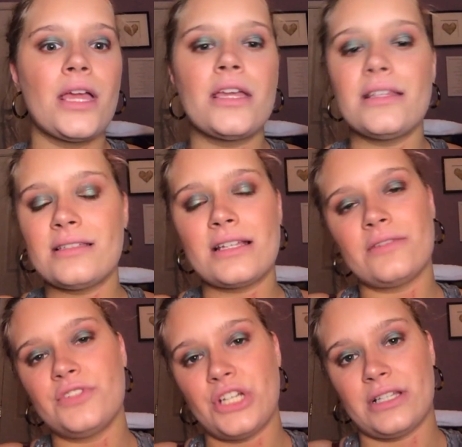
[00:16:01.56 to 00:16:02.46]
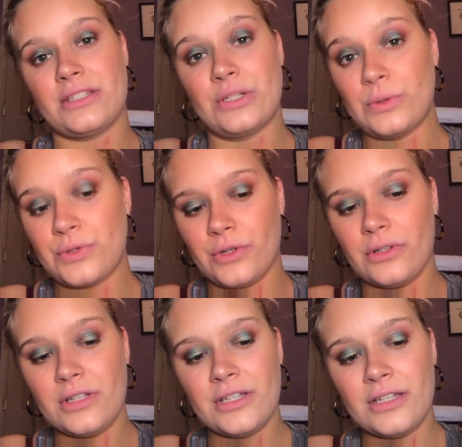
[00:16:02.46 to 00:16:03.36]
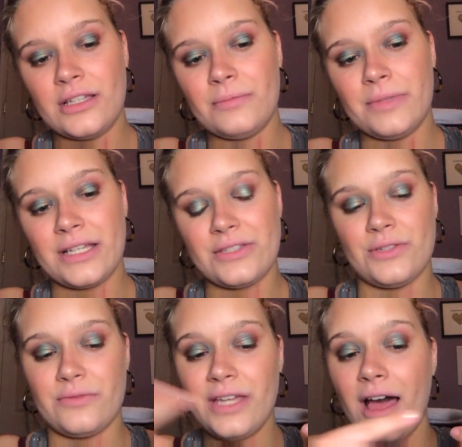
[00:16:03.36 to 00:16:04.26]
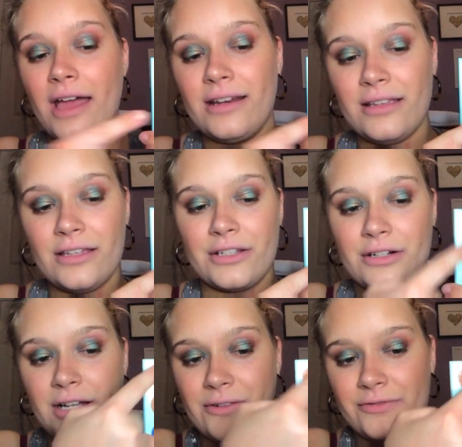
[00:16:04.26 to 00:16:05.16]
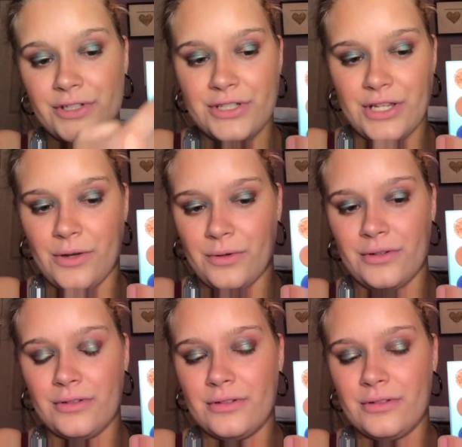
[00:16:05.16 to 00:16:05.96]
instead of just neutral, because you've got your comfort zone